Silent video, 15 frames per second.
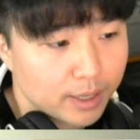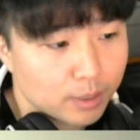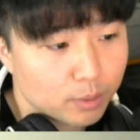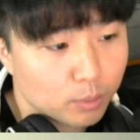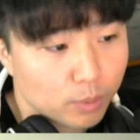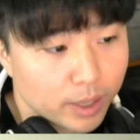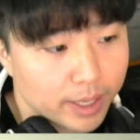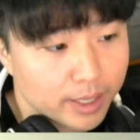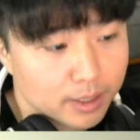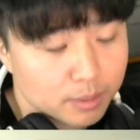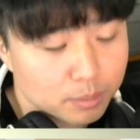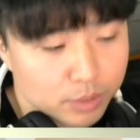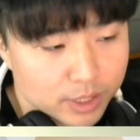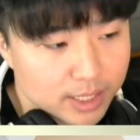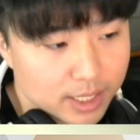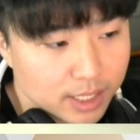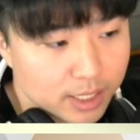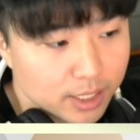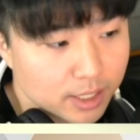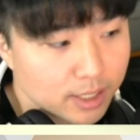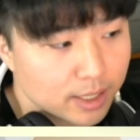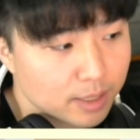white plays
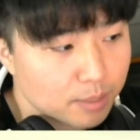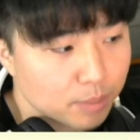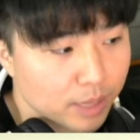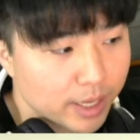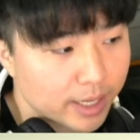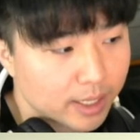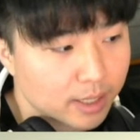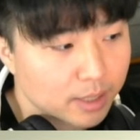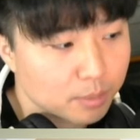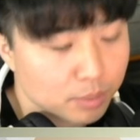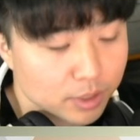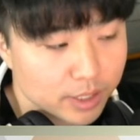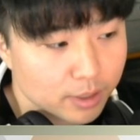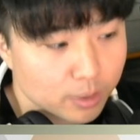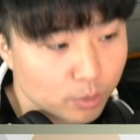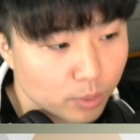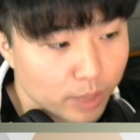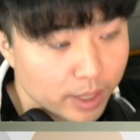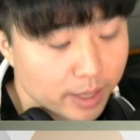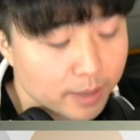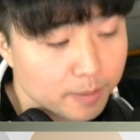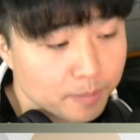here, and then black can play
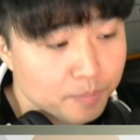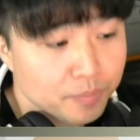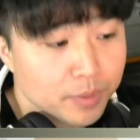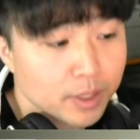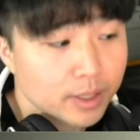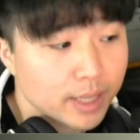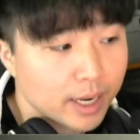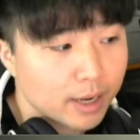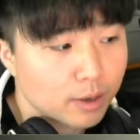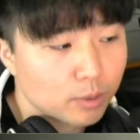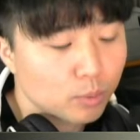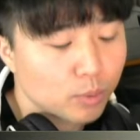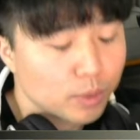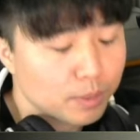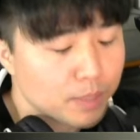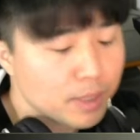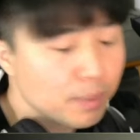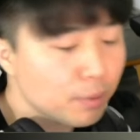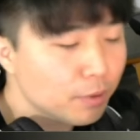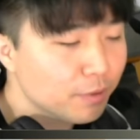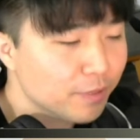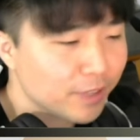away. Now, what
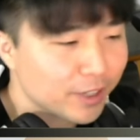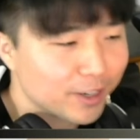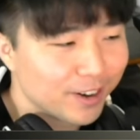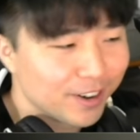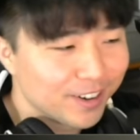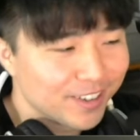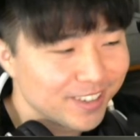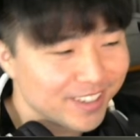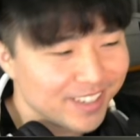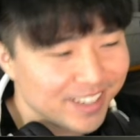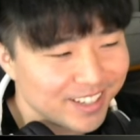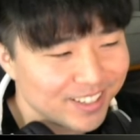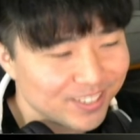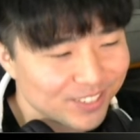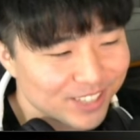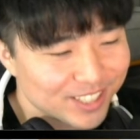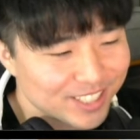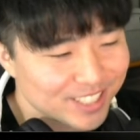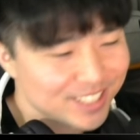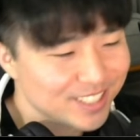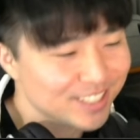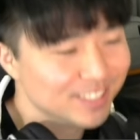people fear, and what I
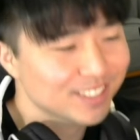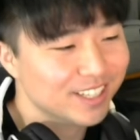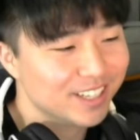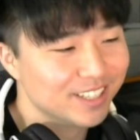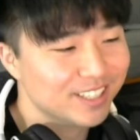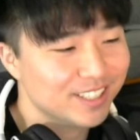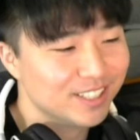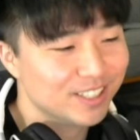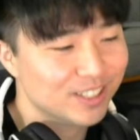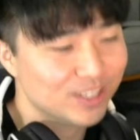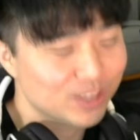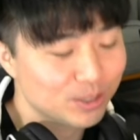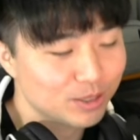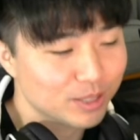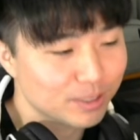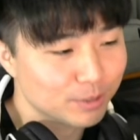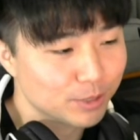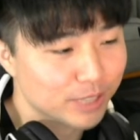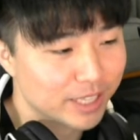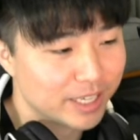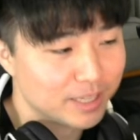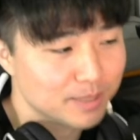see a lot in queue level
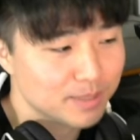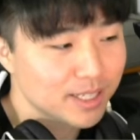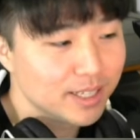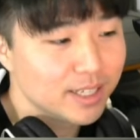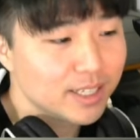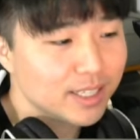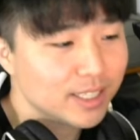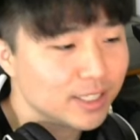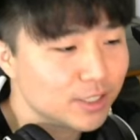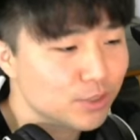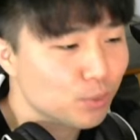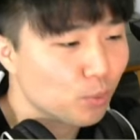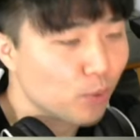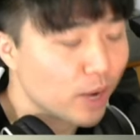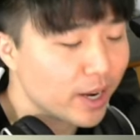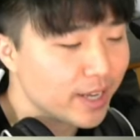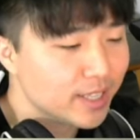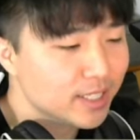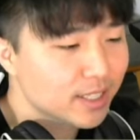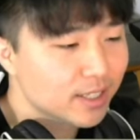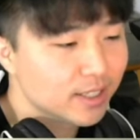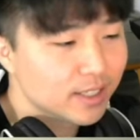games, is white
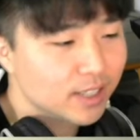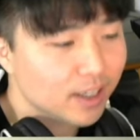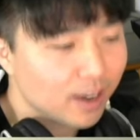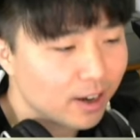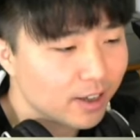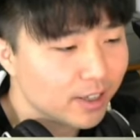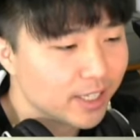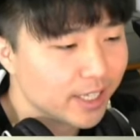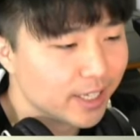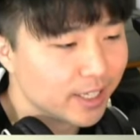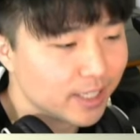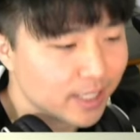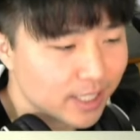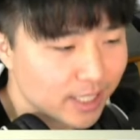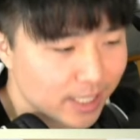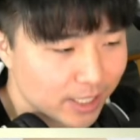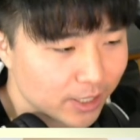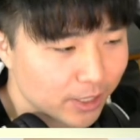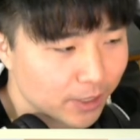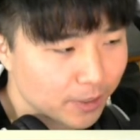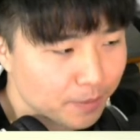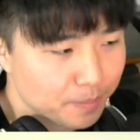cutting
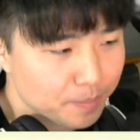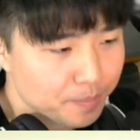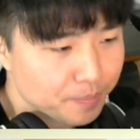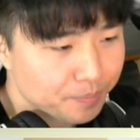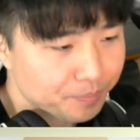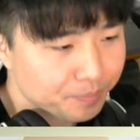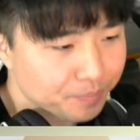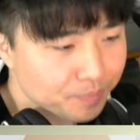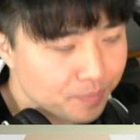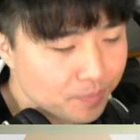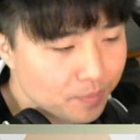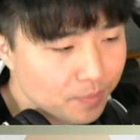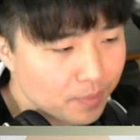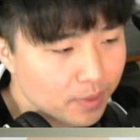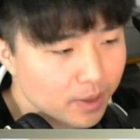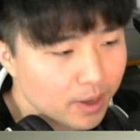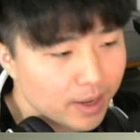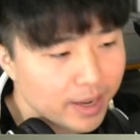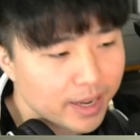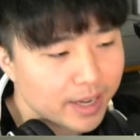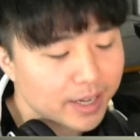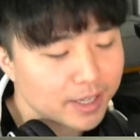here.
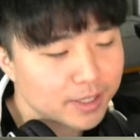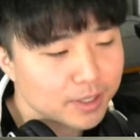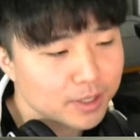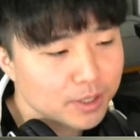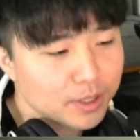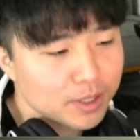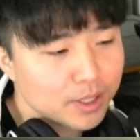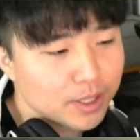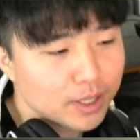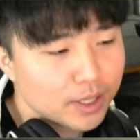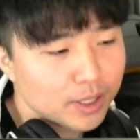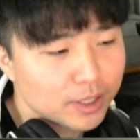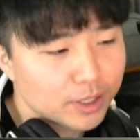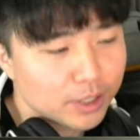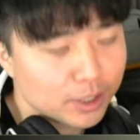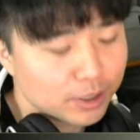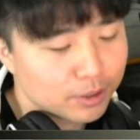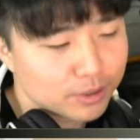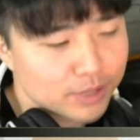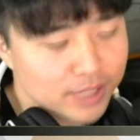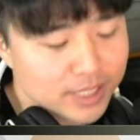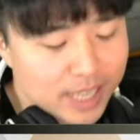And,
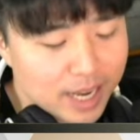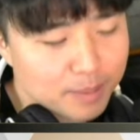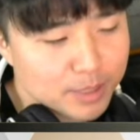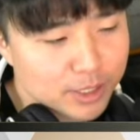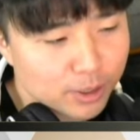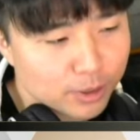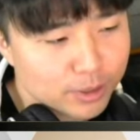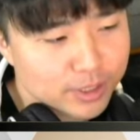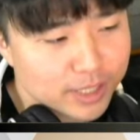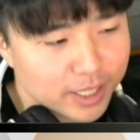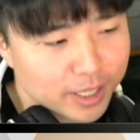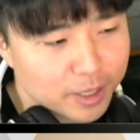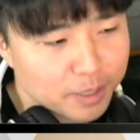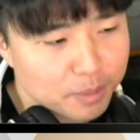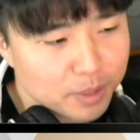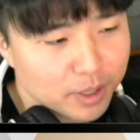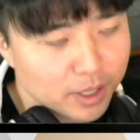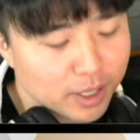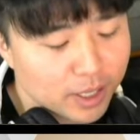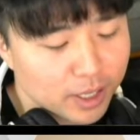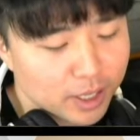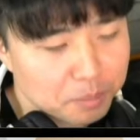this happens all the time
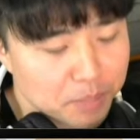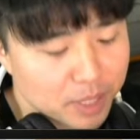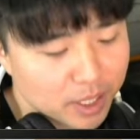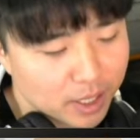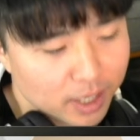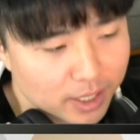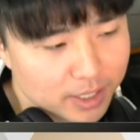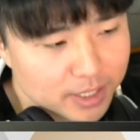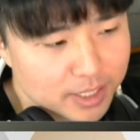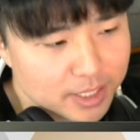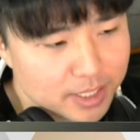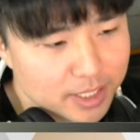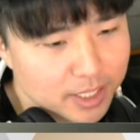because